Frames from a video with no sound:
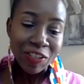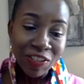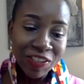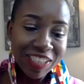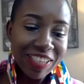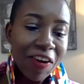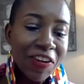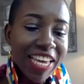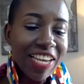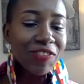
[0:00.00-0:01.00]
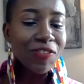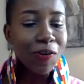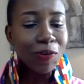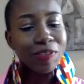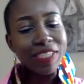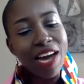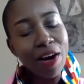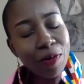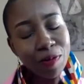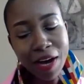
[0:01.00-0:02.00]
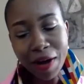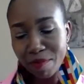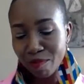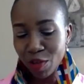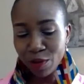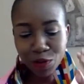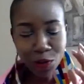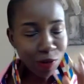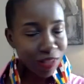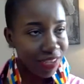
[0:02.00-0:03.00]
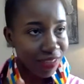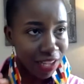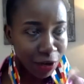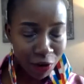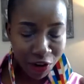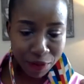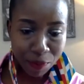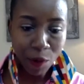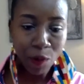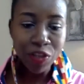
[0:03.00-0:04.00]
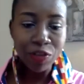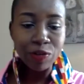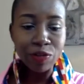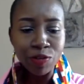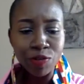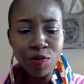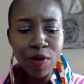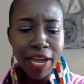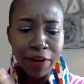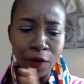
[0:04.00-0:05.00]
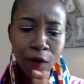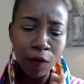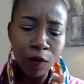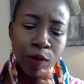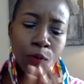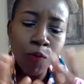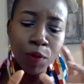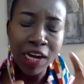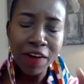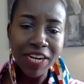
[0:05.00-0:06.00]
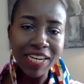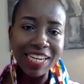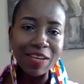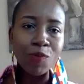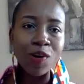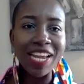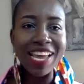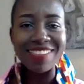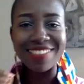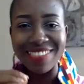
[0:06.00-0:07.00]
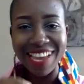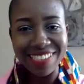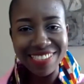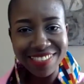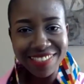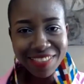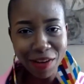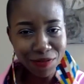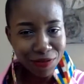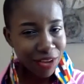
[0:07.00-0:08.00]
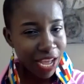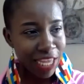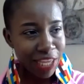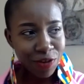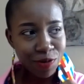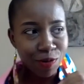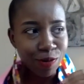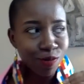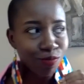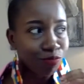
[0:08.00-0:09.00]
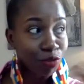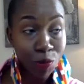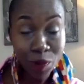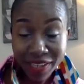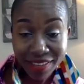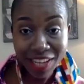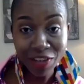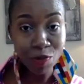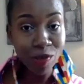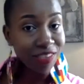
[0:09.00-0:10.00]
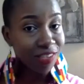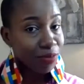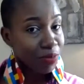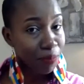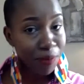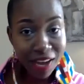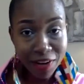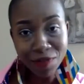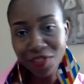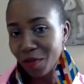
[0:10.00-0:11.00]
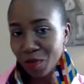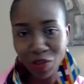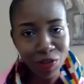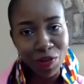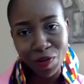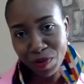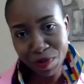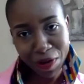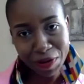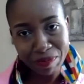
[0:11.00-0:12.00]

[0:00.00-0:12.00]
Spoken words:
Good. Okay, so now you've told us a lot about what you do and all. Currently, what exciting stuff are you doing that you want us to be a part of, that we should know about?